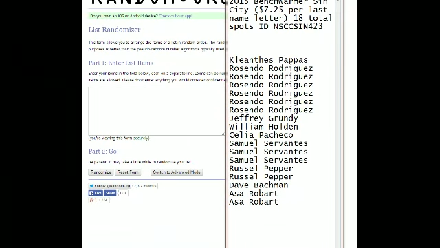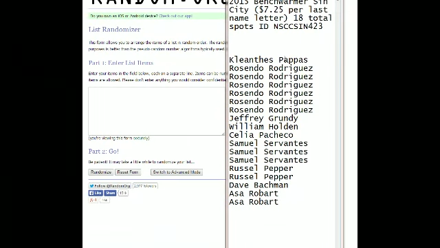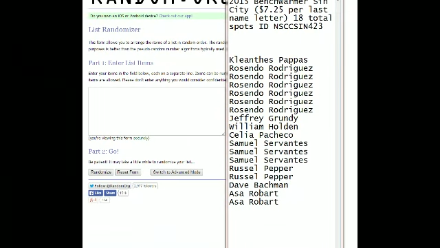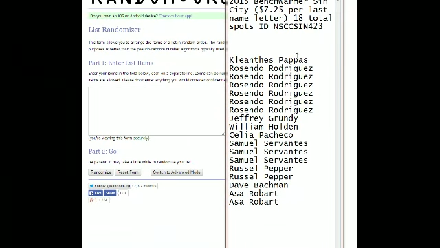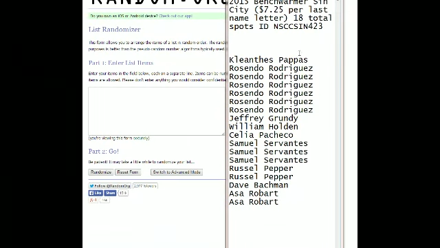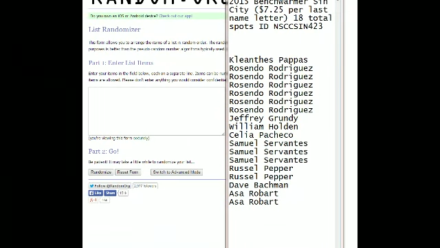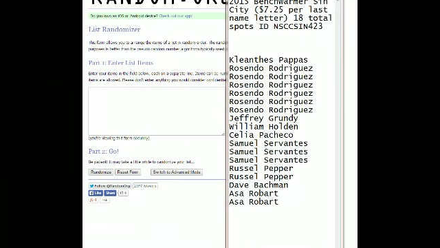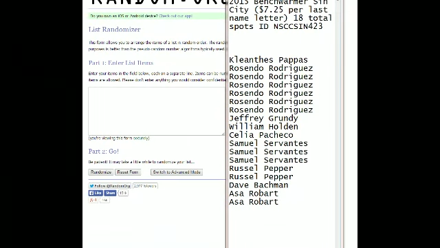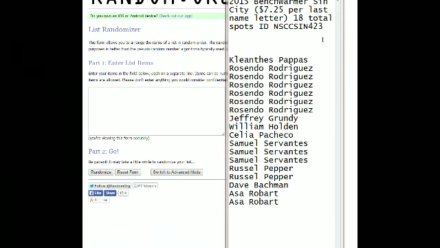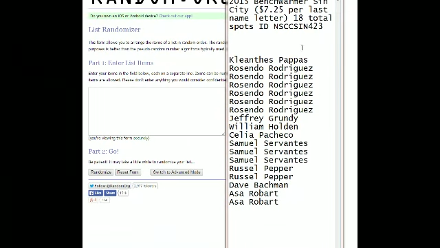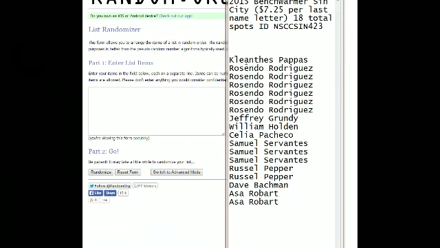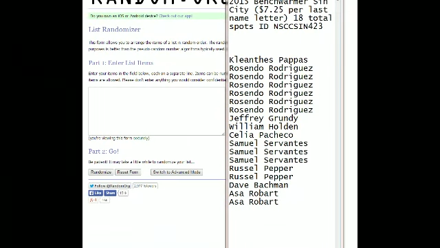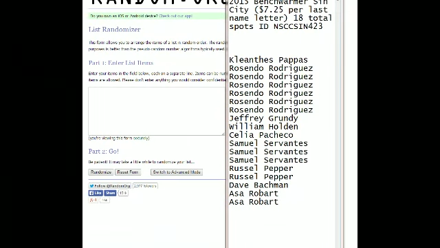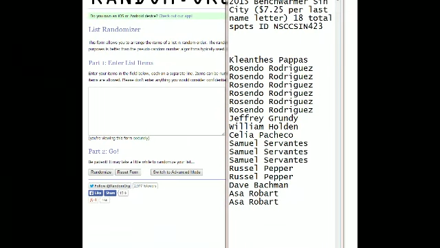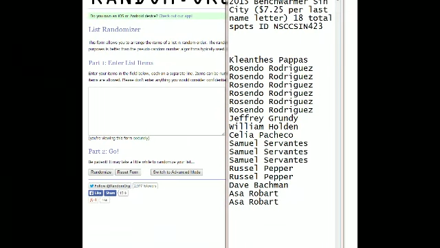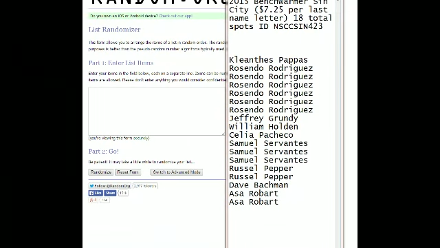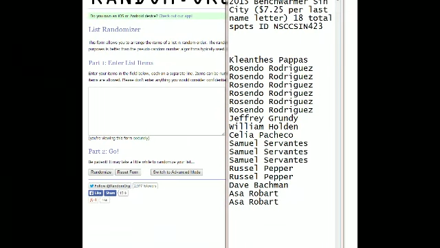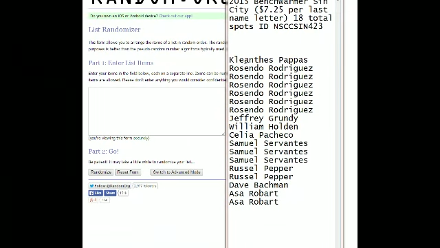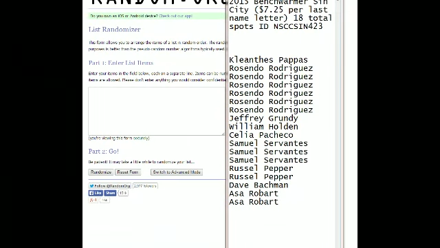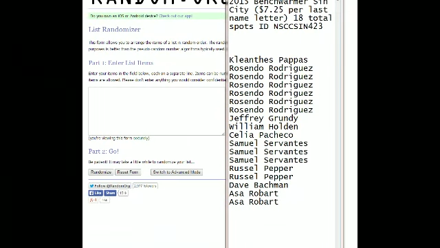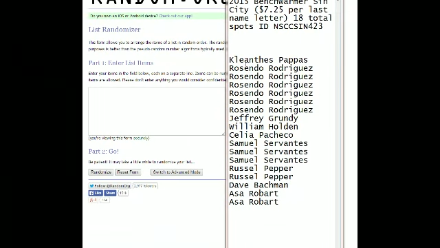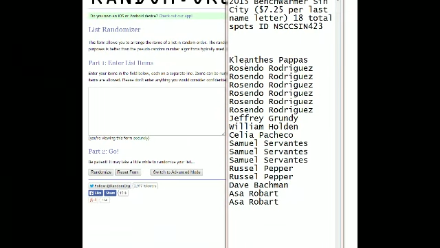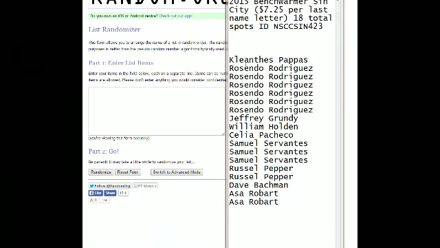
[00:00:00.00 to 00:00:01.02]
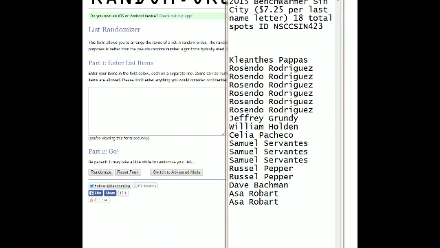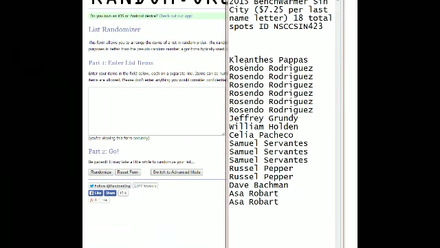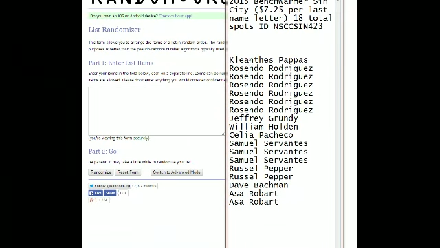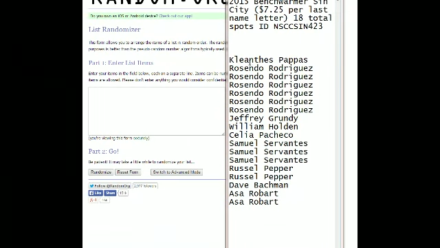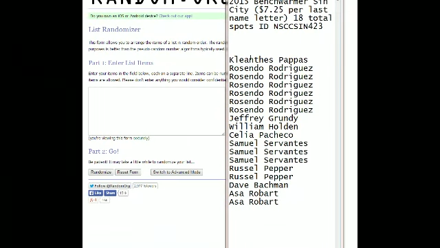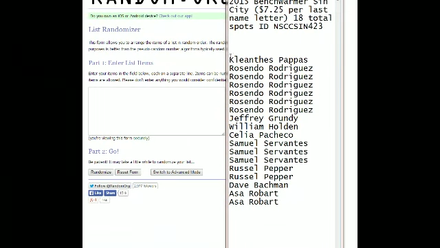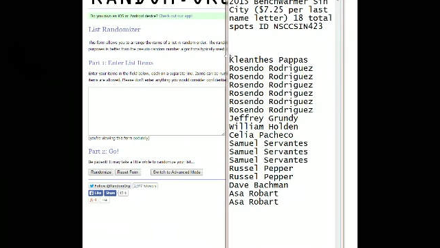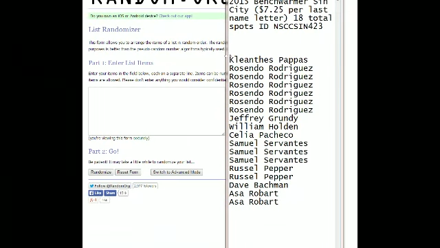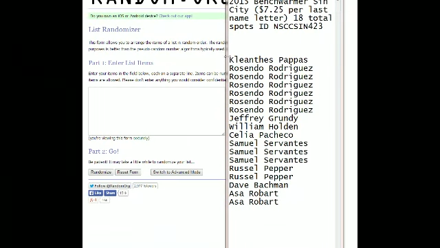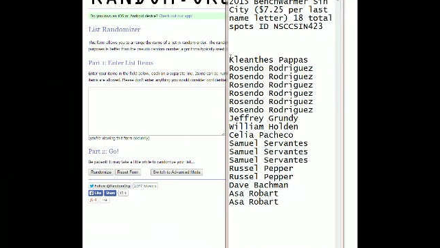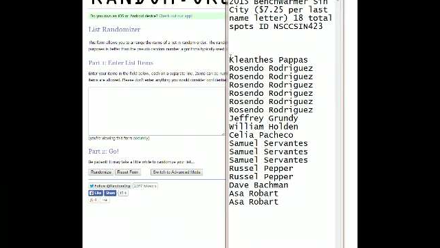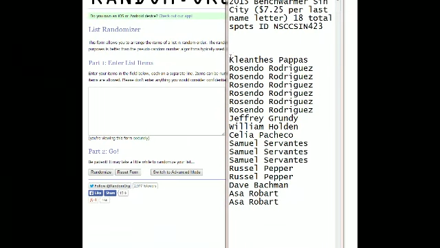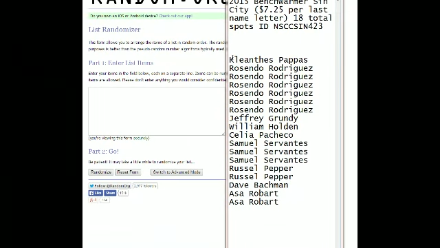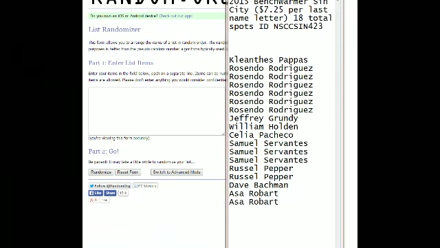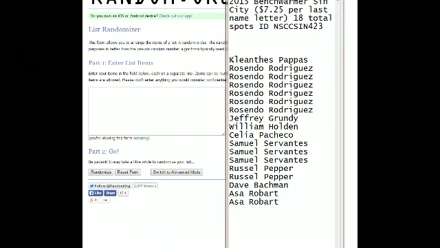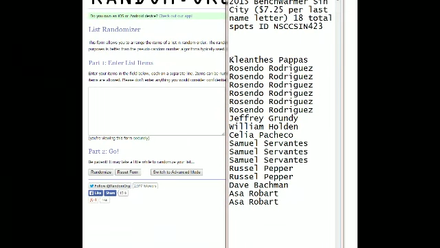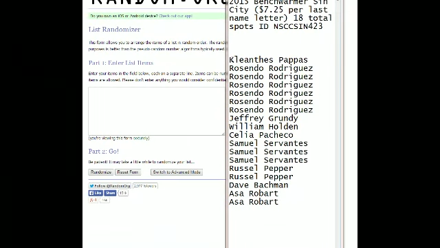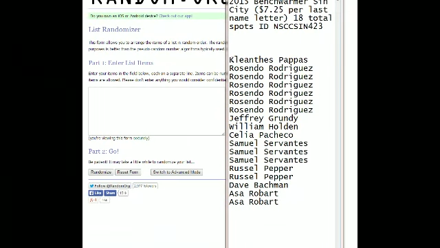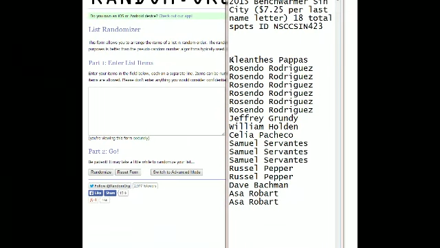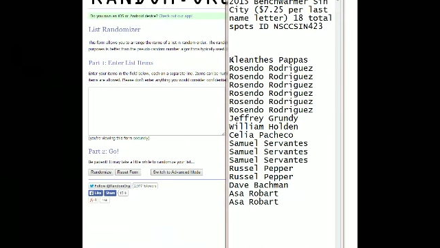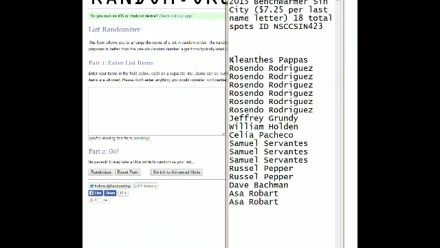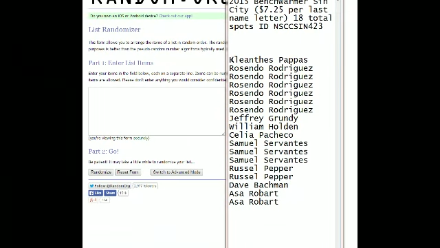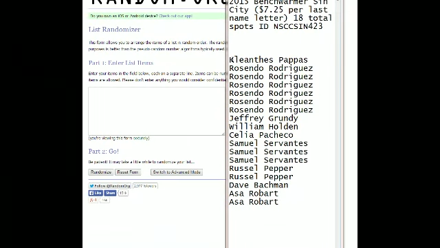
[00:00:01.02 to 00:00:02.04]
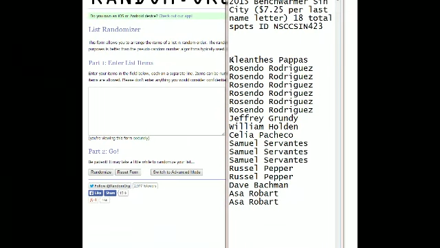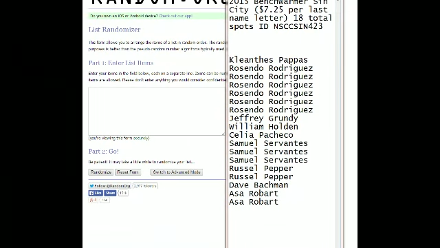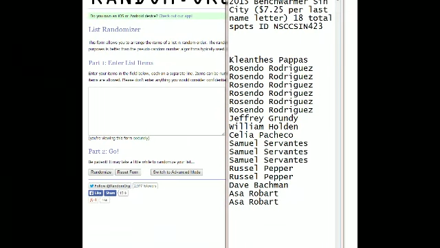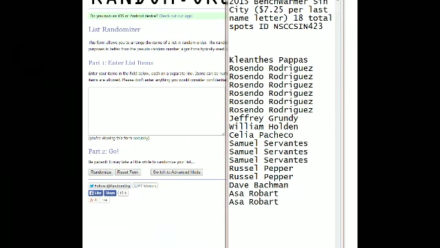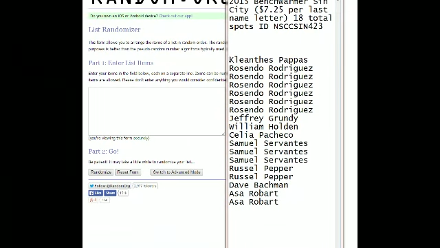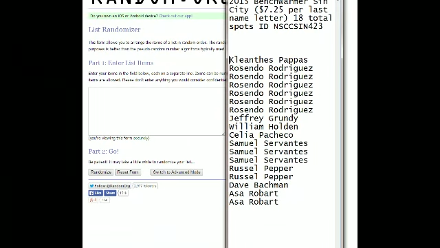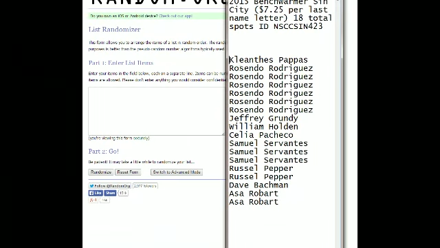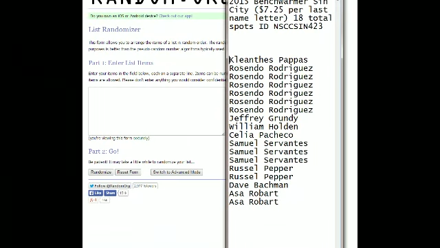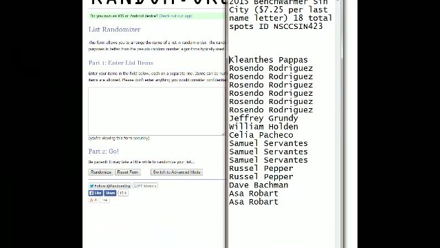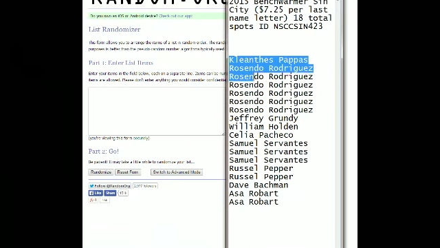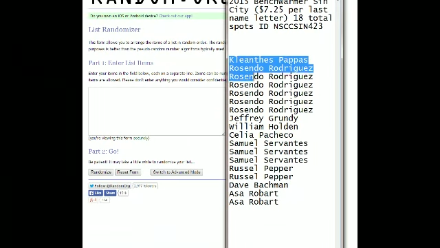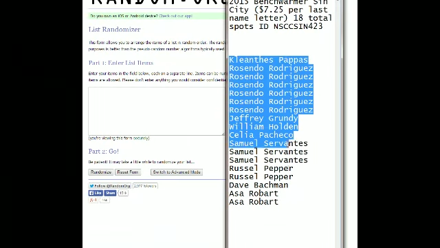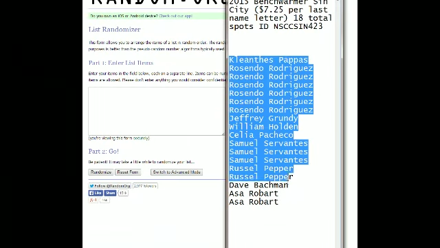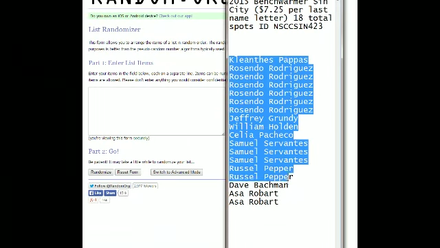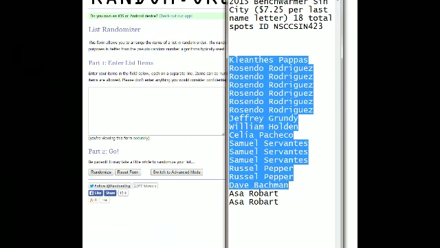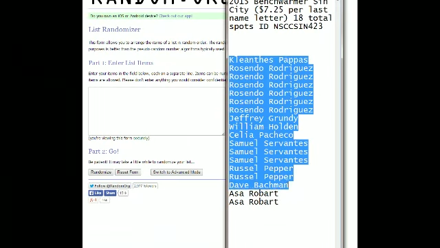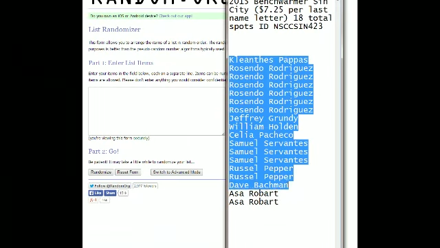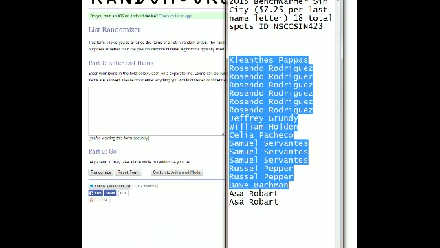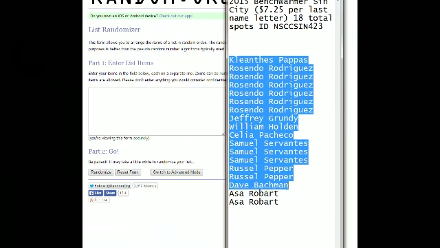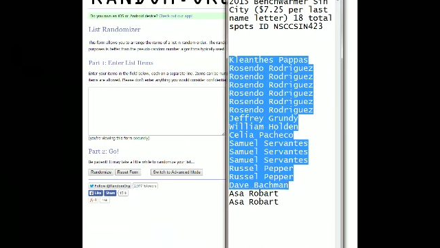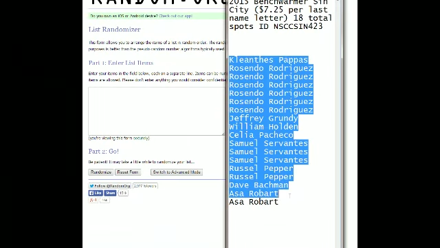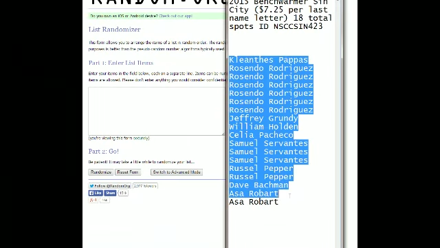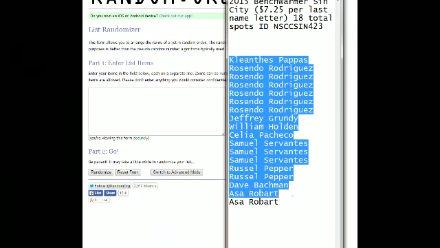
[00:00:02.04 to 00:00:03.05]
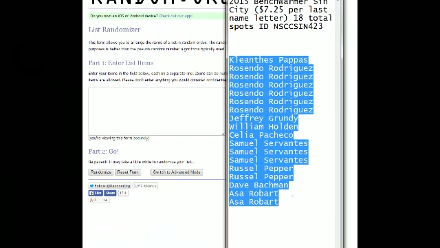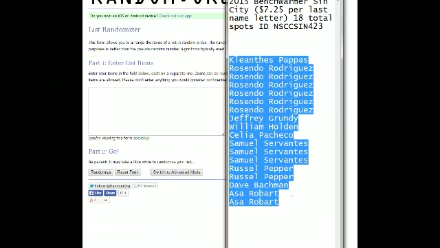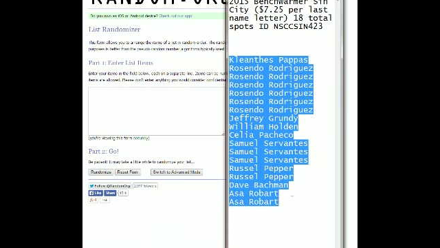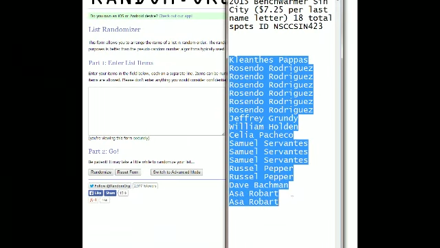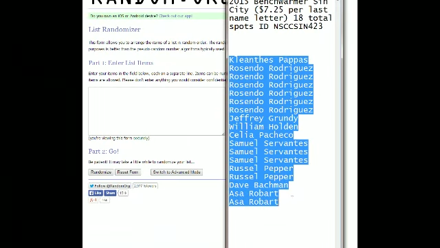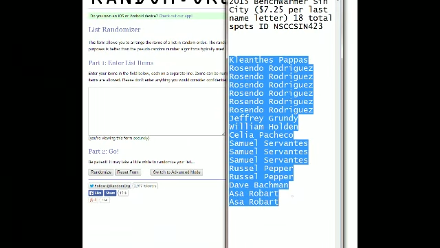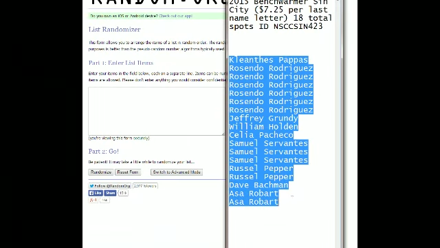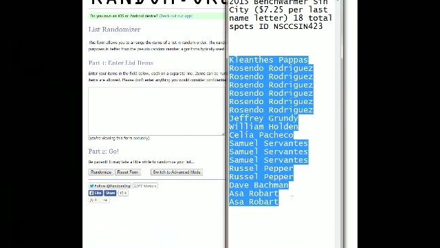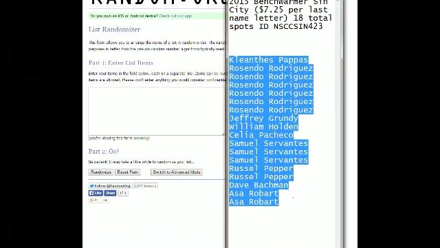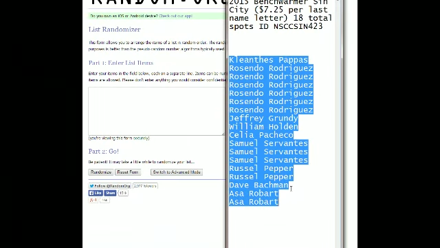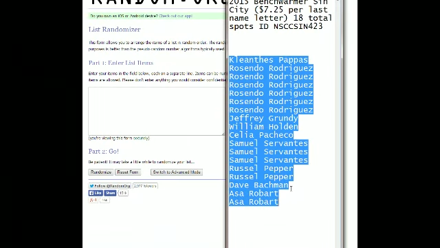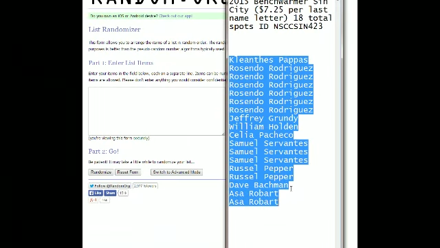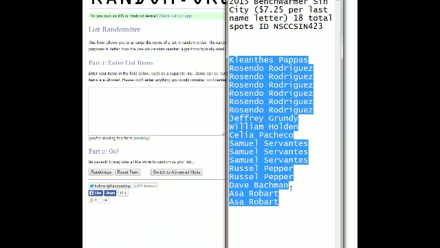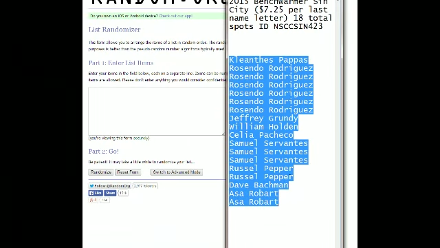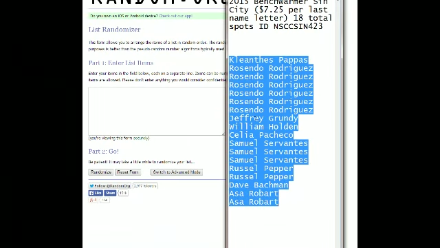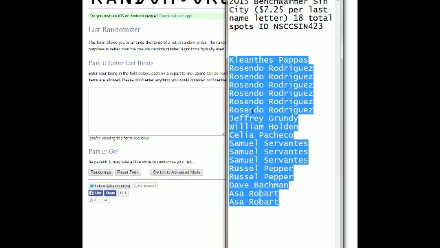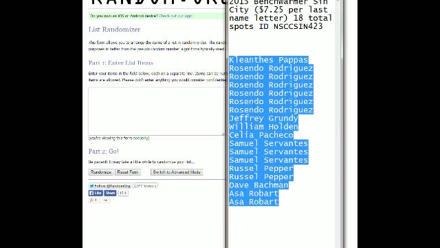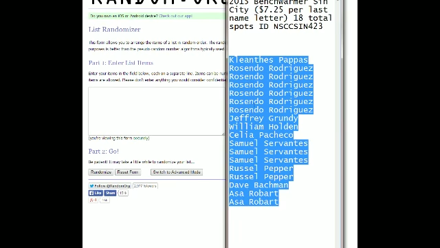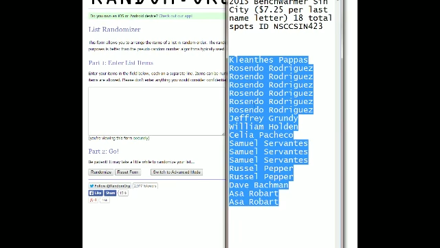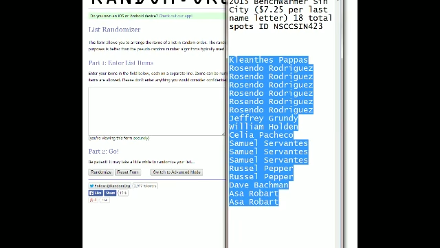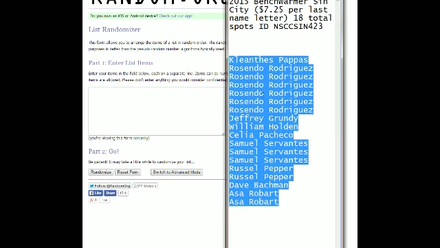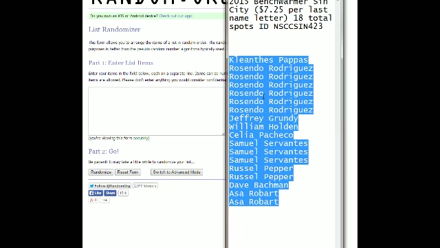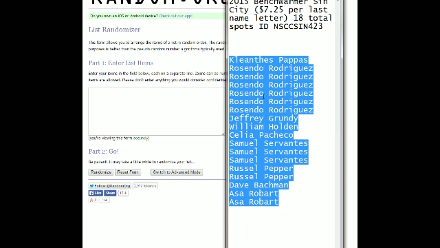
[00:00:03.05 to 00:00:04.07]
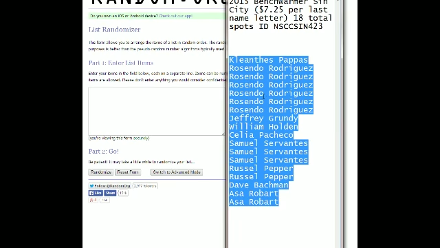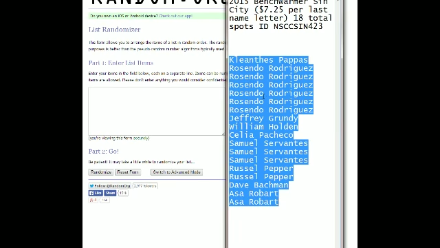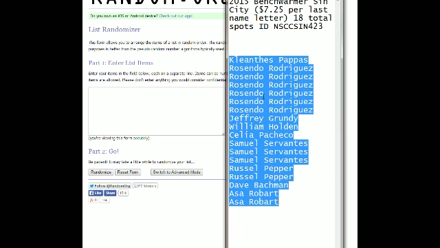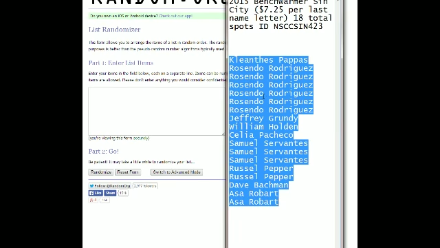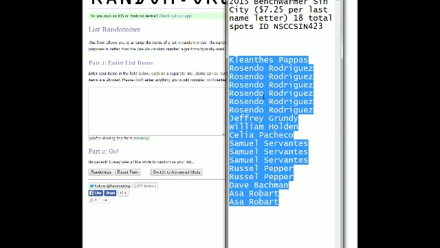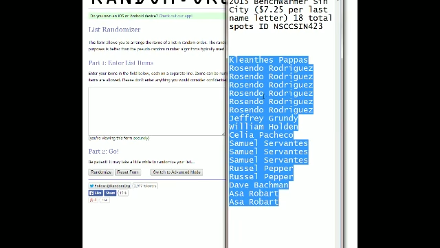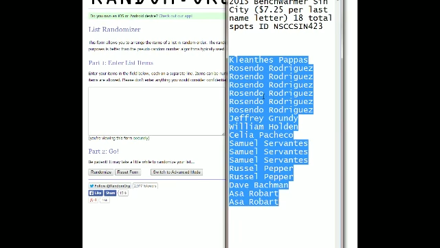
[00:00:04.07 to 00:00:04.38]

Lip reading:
(no speaker visible)